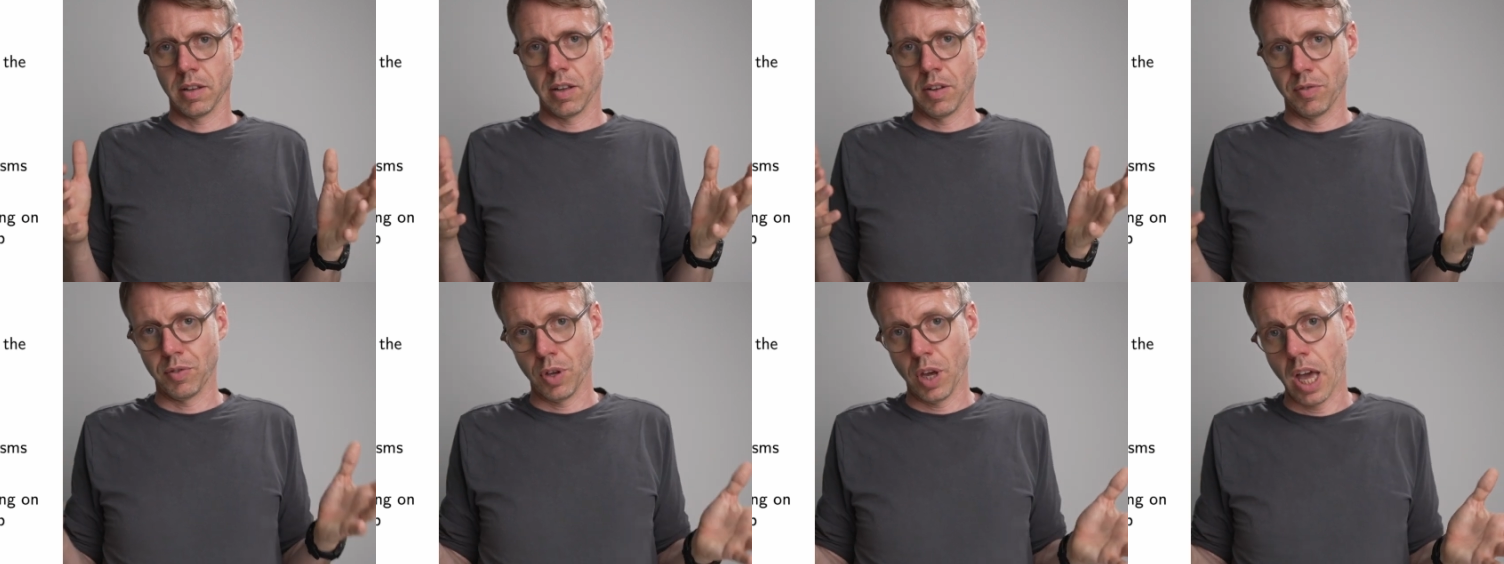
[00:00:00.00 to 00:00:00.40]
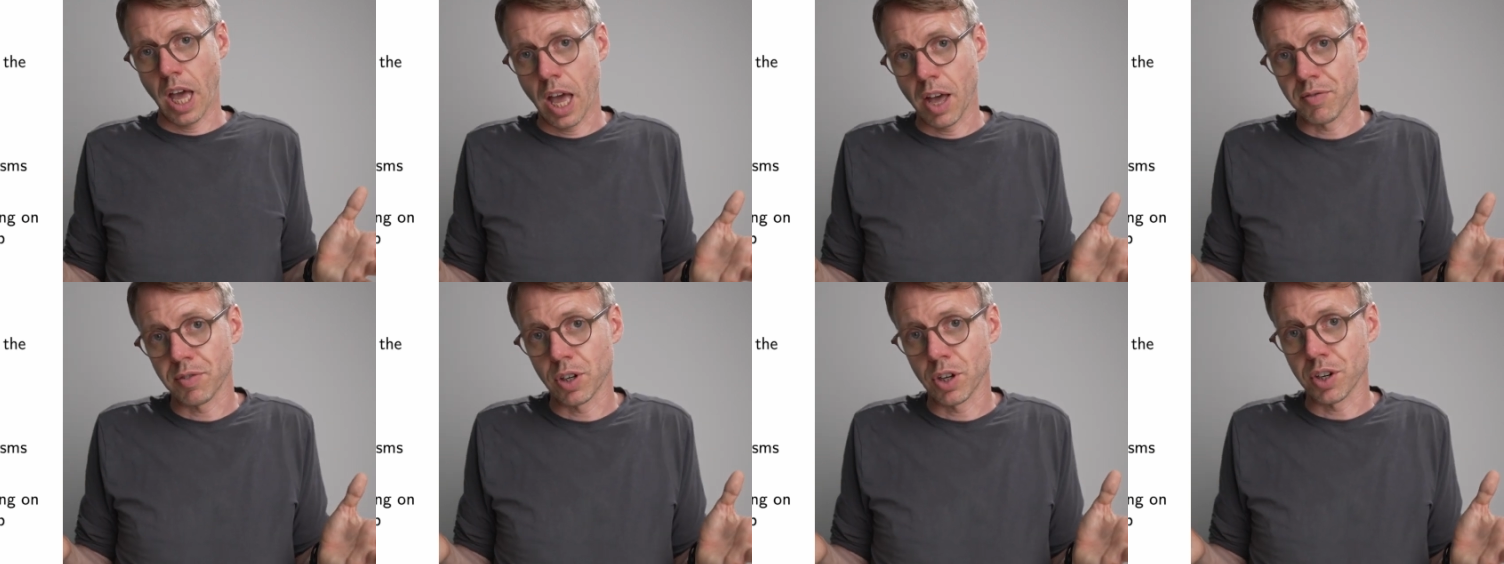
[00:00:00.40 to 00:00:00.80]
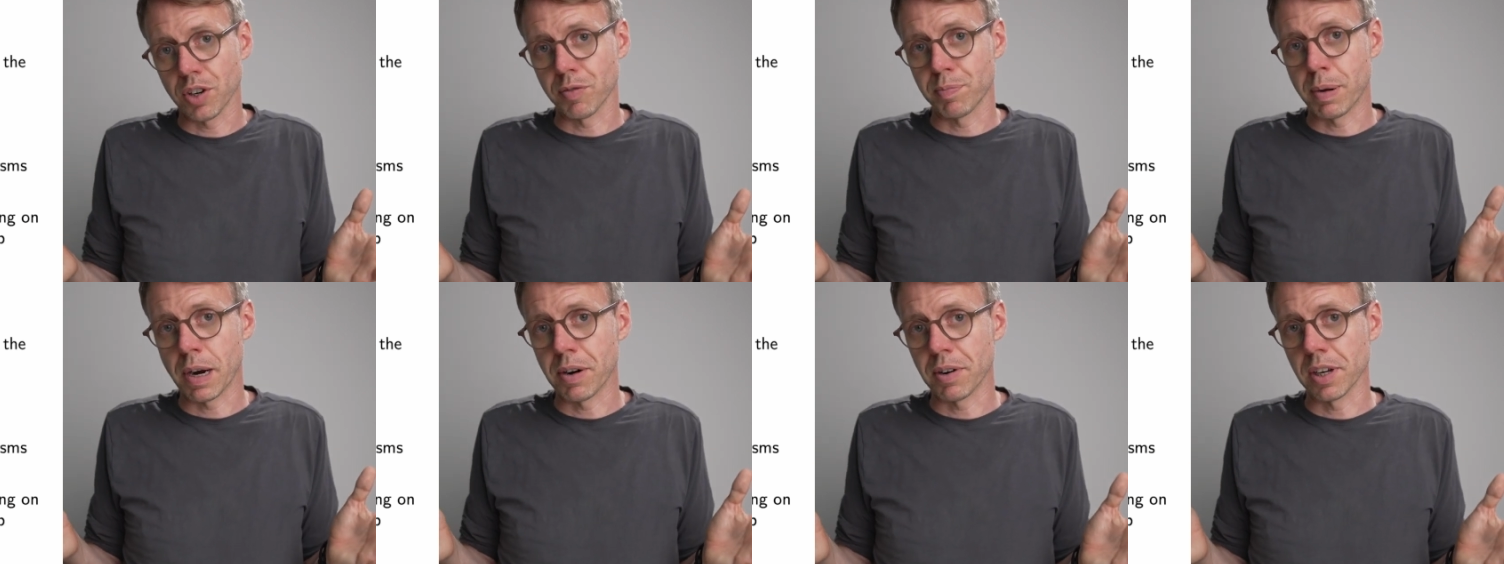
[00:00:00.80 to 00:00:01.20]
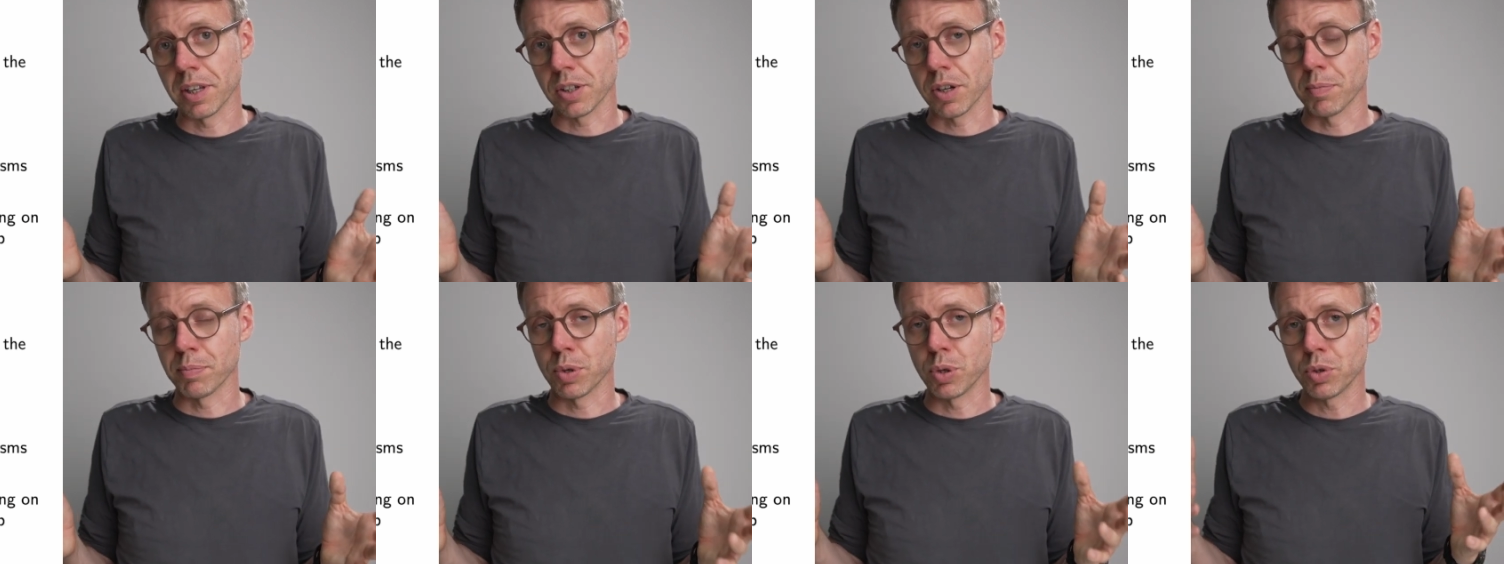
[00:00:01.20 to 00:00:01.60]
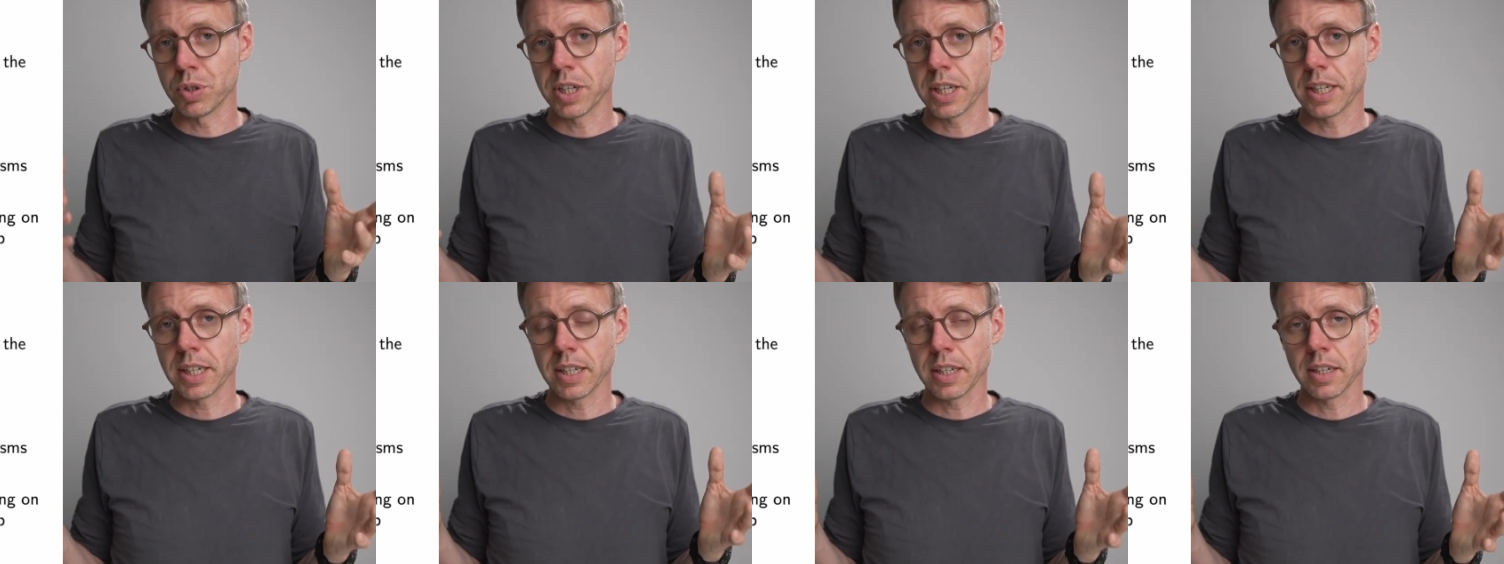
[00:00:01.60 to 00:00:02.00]
if you have a lot of parallel
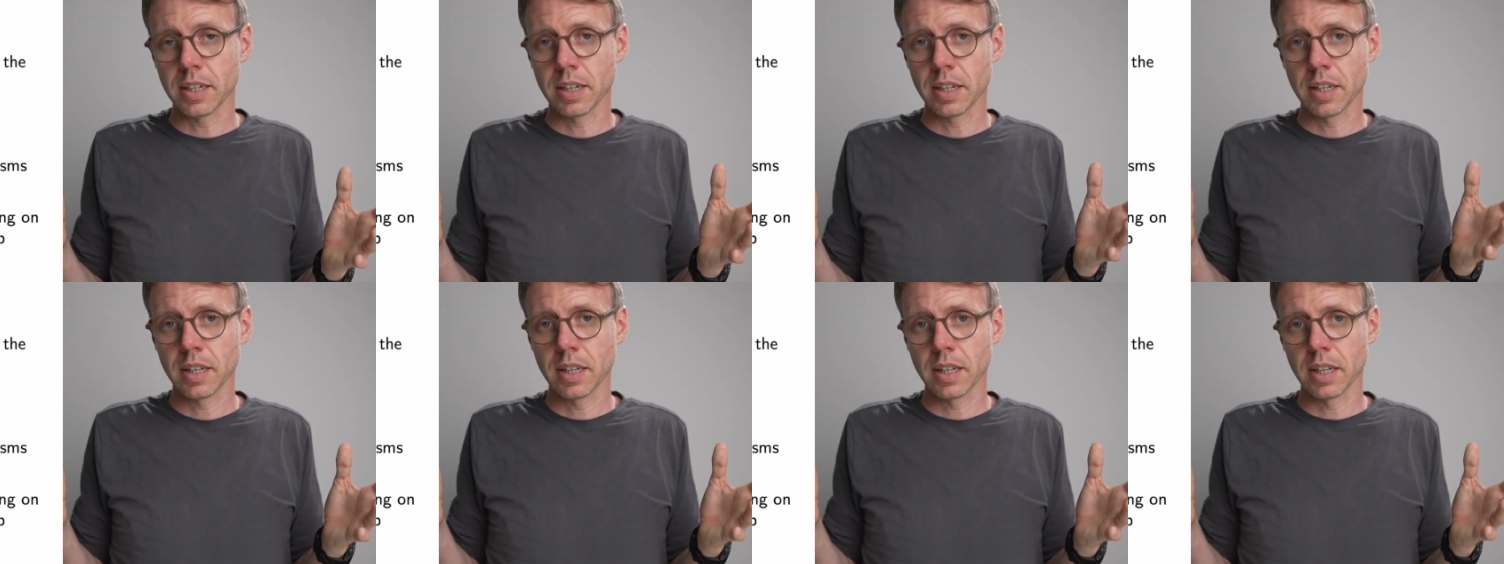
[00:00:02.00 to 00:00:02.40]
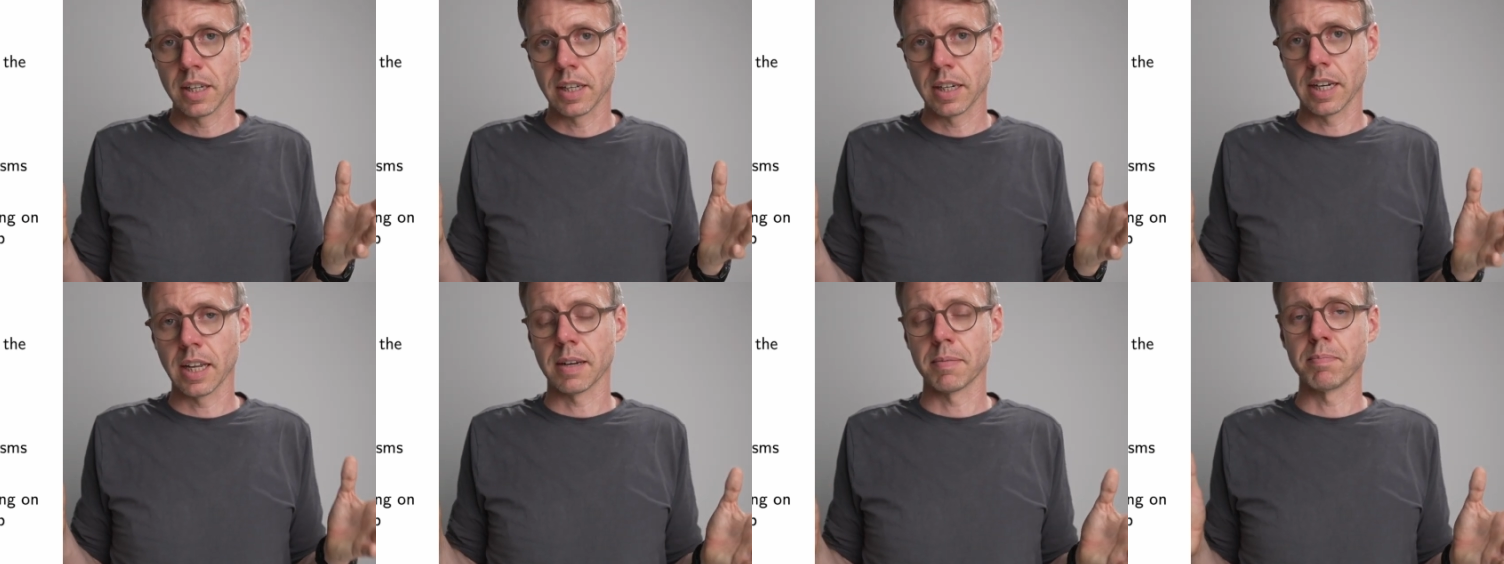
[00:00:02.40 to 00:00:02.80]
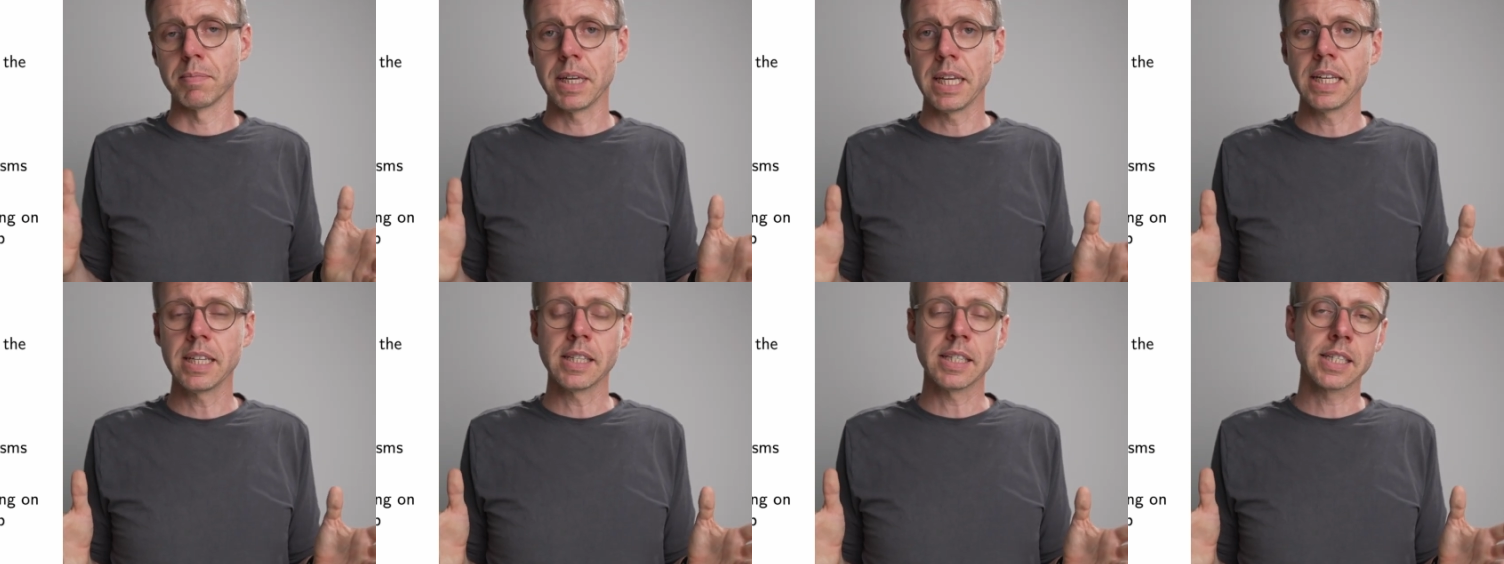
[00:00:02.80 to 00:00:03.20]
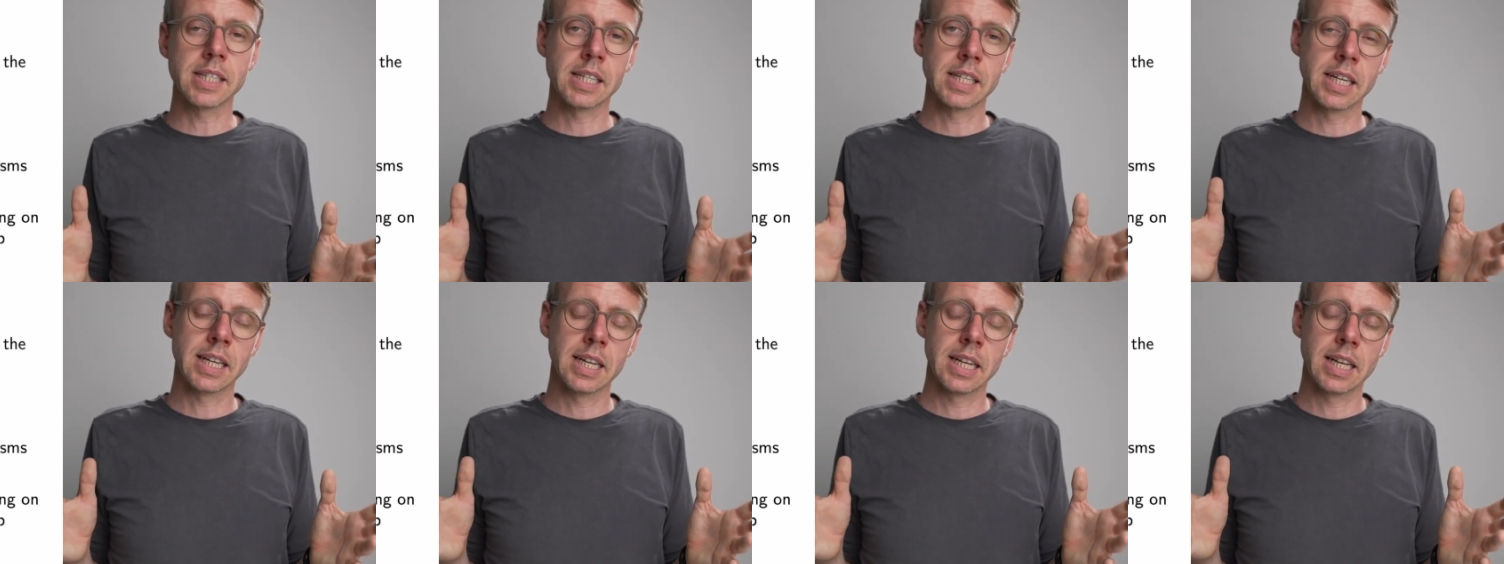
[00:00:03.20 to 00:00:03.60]
computing, that means